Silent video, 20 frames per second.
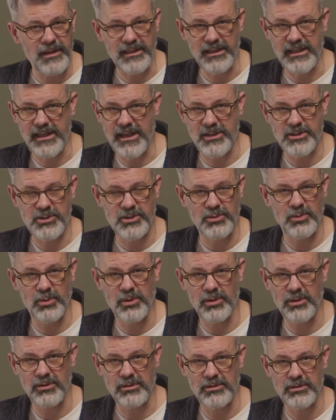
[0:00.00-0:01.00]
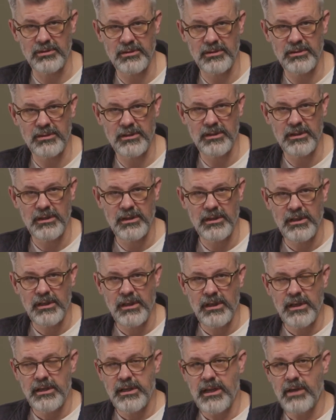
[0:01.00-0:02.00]
in the ancient world.
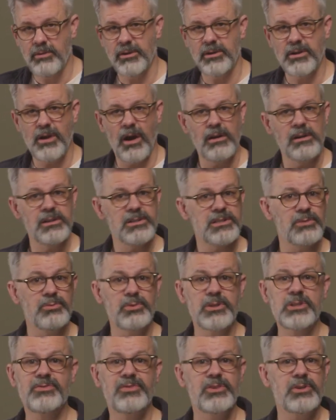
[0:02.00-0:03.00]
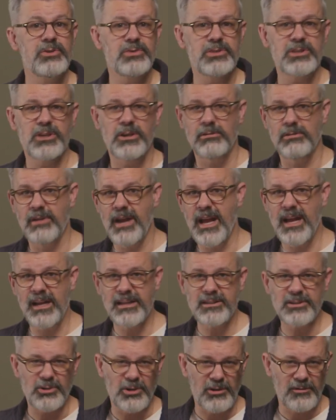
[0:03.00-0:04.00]
Now, regardless of which view is
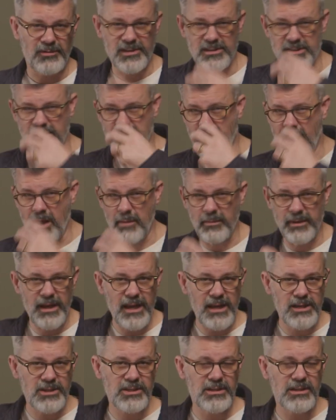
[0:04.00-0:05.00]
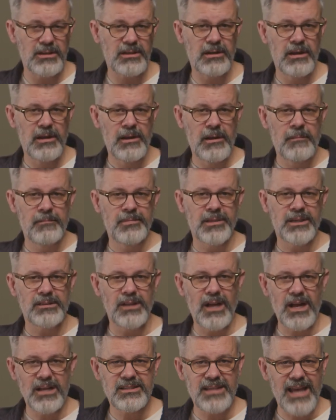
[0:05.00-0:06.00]
correct or if it's a combination,
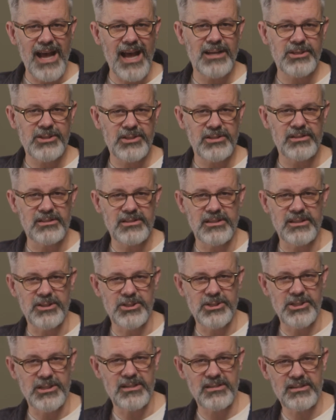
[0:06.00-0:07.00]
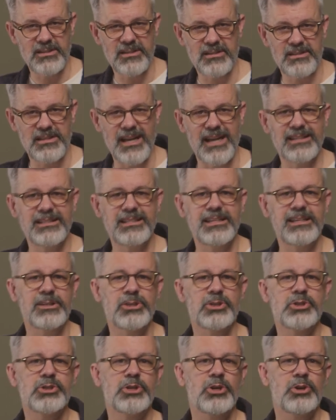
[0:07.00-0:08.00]
Lot's actions in Genesis 19
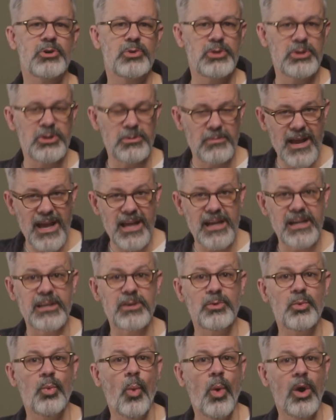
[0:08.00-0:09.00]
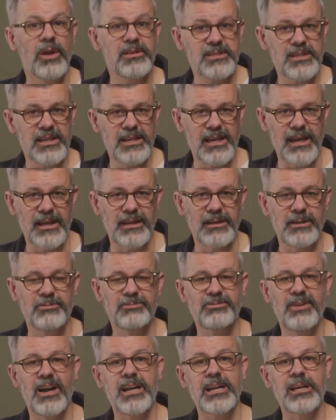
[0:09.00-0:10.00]
show humanity once again
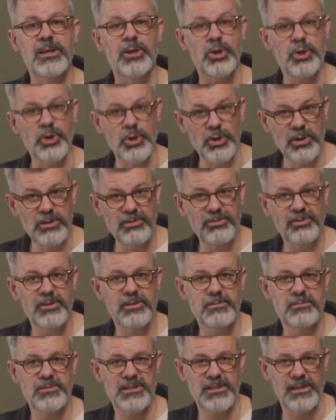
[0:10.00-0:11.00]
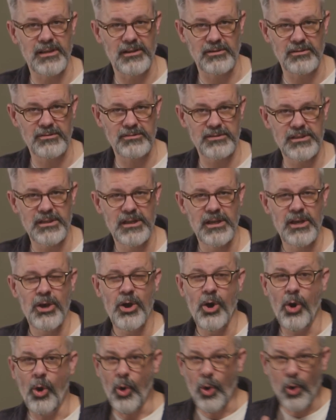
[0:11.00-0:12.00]
defining good for themselves
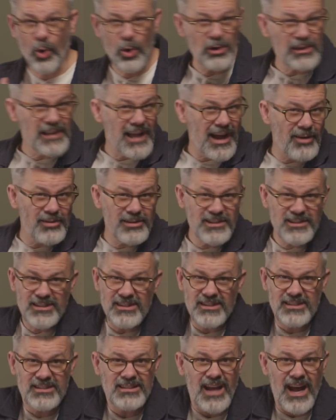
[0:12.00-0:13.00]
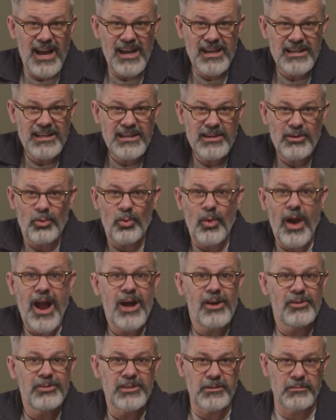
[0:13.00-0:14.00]
or allowing society
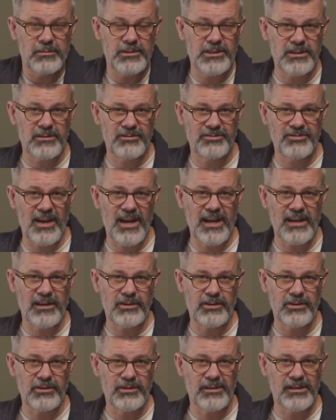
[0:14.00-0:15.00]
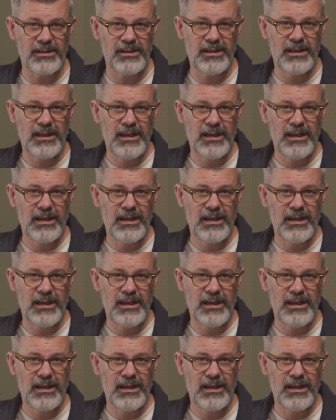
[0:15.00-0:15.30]
around them to define good,